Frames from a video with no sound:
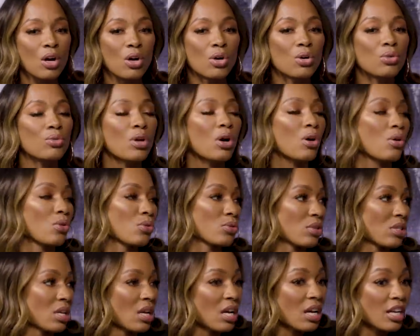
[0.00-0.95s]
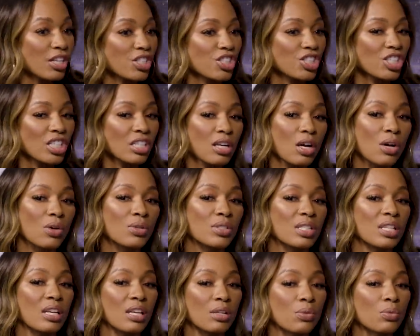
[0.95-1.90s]
who knows because she knows
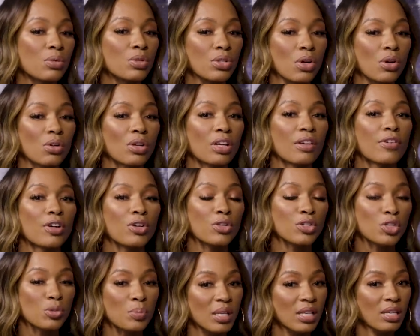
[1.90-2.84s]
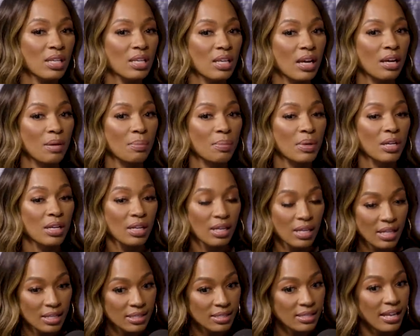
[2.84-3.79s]
the end result of her speaking up
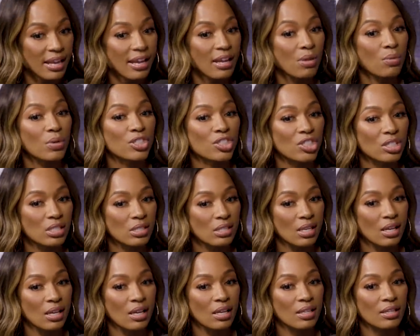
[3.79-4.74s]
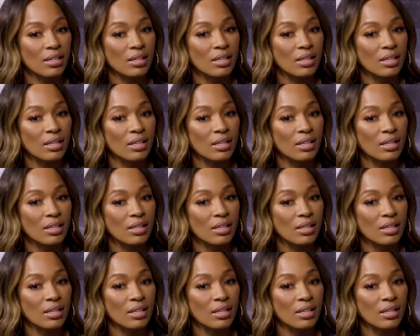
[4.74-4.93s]
and saying what she said